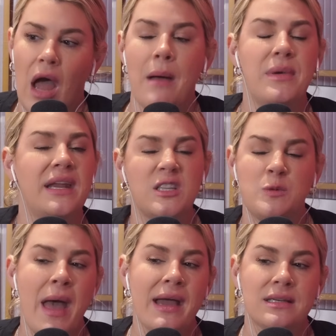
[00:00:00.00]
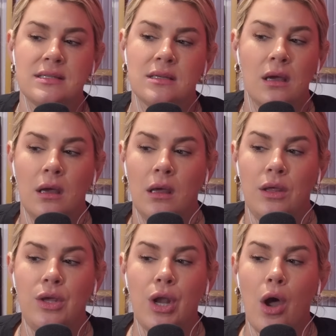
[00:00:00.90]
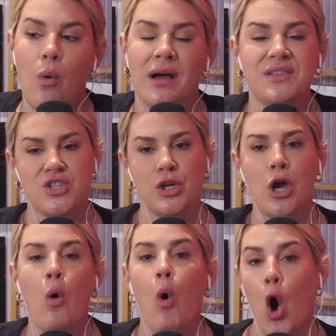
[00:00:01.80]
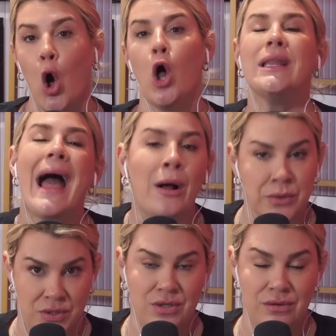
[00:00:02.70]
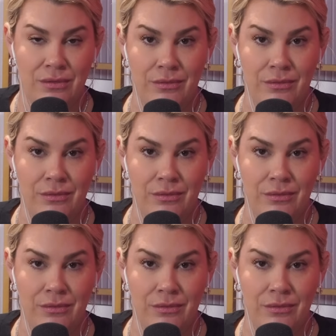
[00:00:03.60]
I'm going to expect, us to go all out.